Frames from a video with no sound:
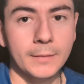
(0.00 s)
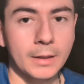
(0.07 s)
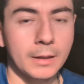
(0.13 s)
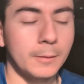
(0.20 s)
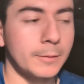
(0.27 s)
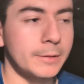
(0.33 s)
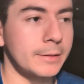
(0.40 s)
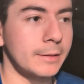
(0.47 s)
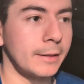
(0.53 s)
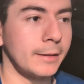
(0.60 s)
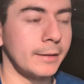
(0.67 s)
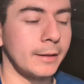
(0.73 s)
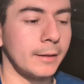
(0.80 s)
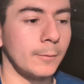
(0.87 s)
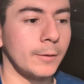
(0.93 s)
I would say,
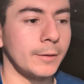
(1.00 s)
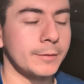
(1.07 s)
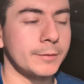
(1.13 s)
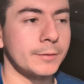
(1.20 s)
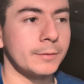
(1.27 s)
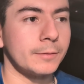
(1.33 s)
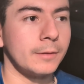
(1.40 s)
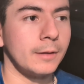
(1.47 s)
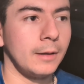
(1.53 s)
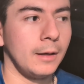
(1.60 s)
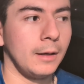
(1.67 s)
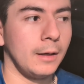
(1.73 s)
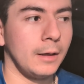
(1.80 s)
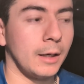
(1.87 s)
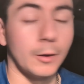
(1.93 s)
and I want to
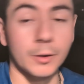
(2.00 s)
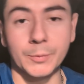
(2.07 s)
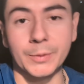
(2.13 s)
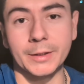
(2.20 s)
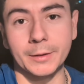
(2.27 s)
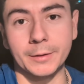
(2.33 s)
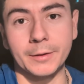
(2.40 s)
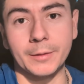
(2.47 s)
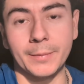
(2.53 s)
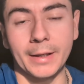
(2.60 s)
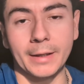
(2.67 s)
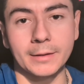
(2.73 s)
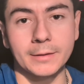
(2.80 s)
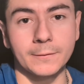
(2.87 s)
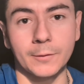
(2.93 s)
make a good
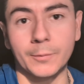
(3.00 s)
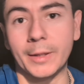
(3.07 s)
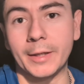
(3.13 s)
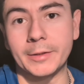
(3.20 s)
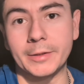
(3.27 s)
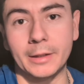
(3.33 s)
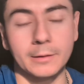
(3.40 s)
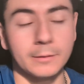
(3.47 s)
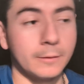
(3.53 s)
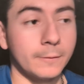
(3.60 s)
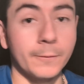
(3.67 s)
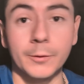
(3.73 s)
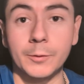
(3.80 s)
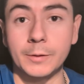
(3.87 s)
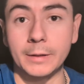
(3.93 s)
impact for my channel and
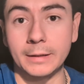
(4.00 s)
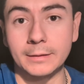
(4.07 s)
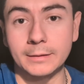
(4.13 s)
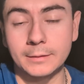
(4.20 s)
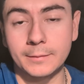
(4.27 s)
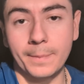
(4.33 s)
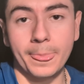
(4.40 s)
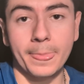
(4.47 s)
for you guys.